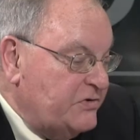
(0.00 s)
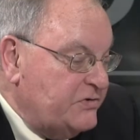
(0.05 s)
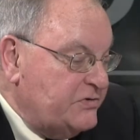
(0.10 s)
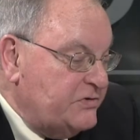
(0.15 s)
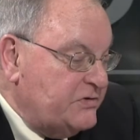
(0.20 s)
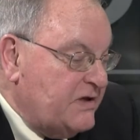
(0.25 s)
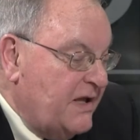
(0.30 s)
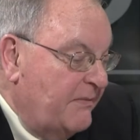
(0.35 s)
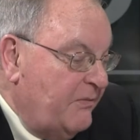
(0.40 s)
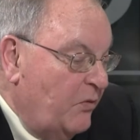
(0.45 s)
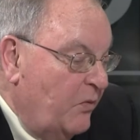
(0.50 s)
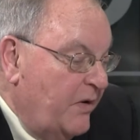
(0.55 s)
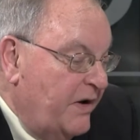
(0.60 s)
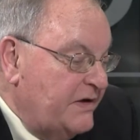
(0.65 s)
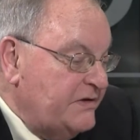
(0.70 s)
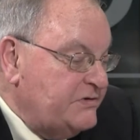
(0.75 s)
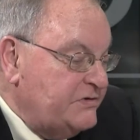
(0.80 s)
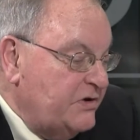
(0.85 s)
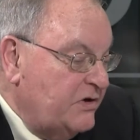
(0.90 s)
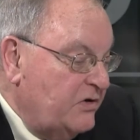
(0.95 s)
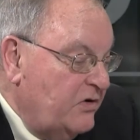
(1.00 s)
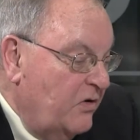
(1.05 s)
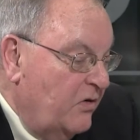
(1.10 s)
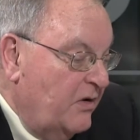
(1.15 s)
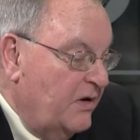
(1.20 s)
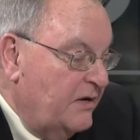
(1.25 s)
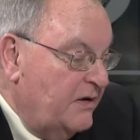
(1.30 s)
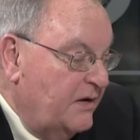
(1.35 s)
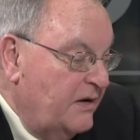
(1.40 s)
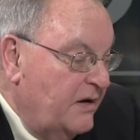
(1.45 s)
There's a couple ways. You can go
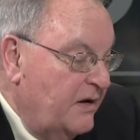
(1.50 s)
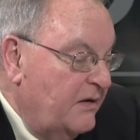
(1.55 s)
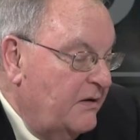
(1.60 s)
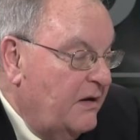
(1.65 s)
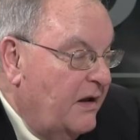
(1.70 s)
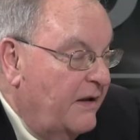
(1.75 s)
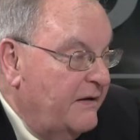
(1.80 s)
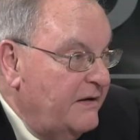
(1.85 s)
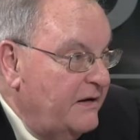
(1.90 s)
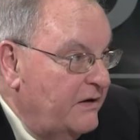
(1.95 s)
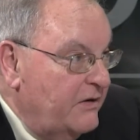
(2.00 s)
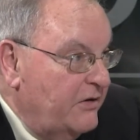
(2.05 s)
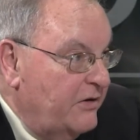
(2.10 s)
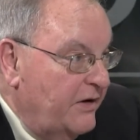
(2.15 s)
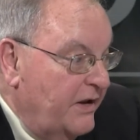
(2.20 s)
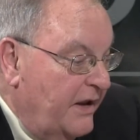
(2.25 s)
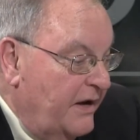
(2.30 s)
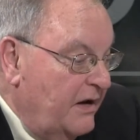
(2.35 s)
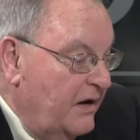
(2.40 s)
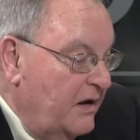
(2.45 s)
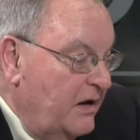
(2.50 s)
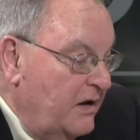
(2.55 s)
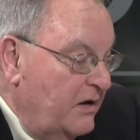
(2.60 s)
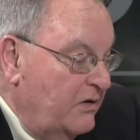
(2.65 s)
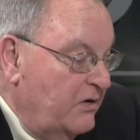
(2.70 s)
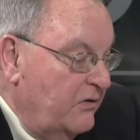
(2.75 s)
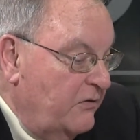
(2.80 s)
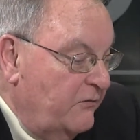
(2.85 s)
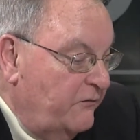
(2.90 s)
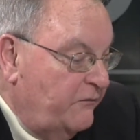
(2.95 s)
on the internet
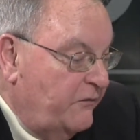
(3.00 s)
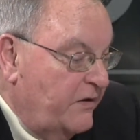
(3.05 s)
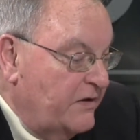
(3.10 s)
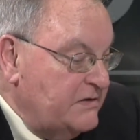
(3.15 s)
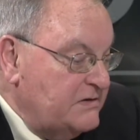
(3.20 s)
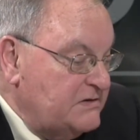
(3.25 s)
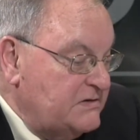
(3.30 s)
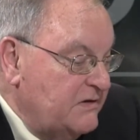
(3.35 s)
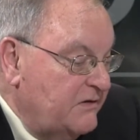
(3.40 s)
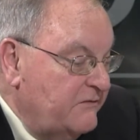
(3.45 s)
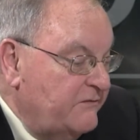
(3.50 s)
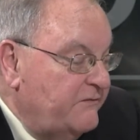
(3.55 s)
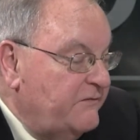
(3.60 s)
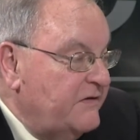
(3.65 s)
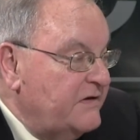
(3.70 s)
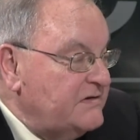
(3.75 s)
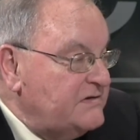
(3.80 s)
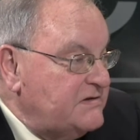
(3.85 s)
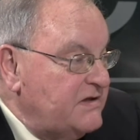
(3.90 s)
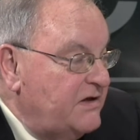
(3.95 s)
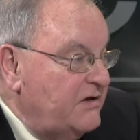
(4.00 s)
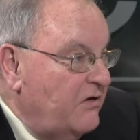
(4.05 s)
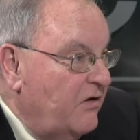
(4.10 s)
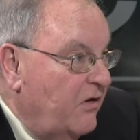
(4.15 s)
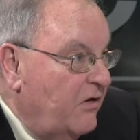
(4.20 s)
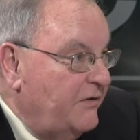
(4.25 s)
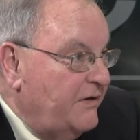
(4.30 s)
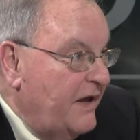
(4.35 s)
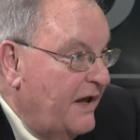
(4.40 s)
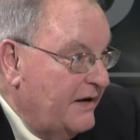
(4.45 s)
to
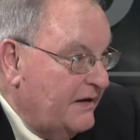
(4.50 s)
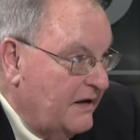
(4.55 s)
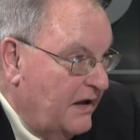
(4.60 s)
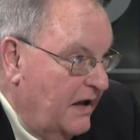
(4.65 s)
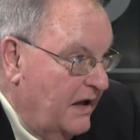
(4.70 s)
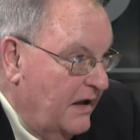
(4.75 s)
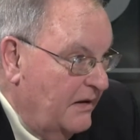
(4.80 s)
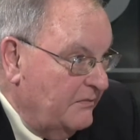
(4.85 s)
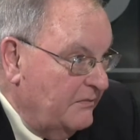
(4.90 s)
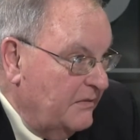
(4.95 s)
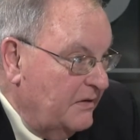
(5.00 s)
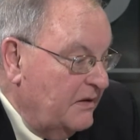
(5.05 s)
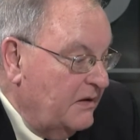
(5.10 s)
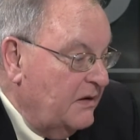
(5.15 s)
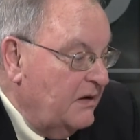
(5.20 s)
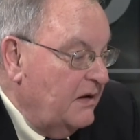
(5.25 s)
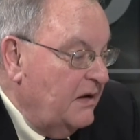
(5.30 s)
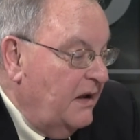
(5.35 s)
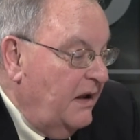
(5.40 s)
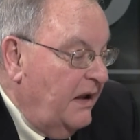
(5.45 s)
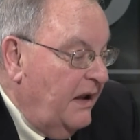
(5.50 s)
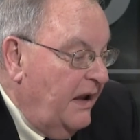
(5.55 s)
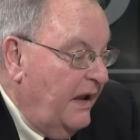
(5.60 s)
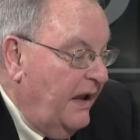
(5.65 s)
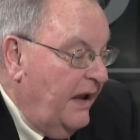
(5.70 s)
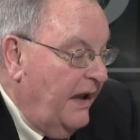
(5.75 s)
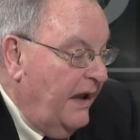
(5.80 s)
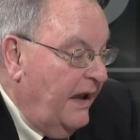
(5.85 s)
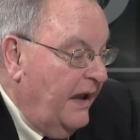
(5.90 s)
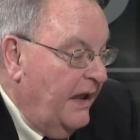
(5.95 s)
friendsofcityhall.com,
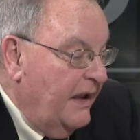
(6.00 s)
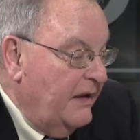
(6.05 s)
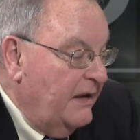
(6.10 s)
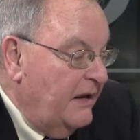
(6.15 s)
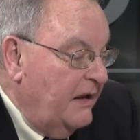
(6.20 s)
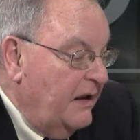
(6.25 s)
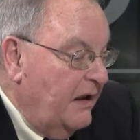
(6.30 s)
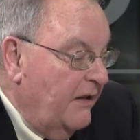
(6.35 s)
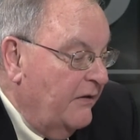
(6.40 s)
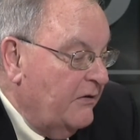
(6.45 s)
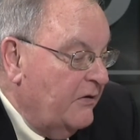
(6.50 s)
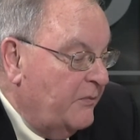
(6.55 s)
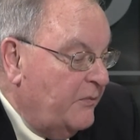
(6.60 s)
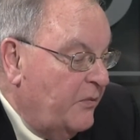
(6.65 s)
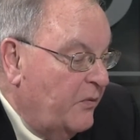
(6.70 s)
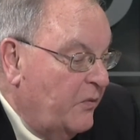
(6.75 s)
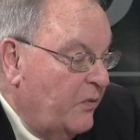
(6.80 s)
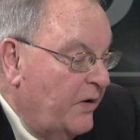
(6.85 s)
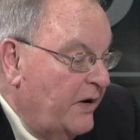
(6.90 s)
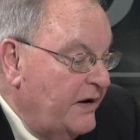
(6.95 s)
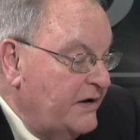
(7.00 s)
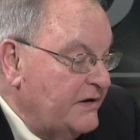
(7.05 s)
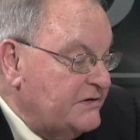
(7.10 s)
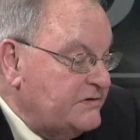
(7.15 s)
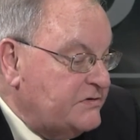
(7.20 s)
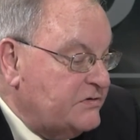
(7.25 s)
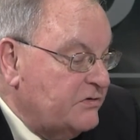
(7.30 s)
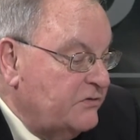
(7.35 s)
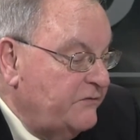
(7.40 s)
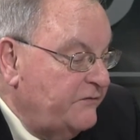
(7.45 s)
And the other way is
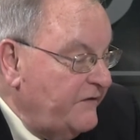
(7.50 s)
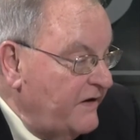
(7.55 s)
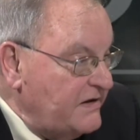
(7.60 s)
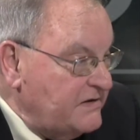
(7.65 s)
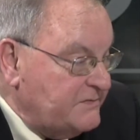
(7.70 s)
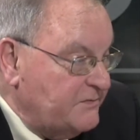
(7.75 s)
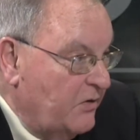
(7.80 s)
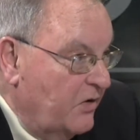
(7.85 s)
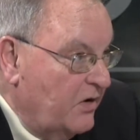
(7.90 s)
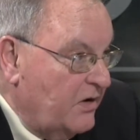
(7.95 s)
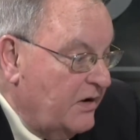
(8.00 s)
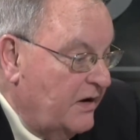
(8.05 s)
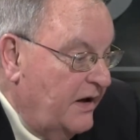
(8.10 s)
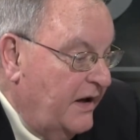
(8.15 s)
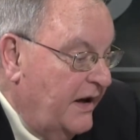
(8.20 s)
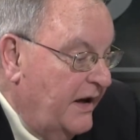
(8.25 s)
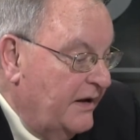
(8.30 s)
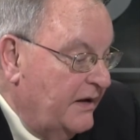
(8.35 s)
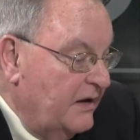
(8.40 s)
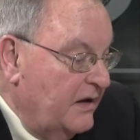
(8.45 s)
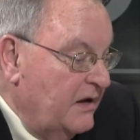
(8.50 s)
through Facebook at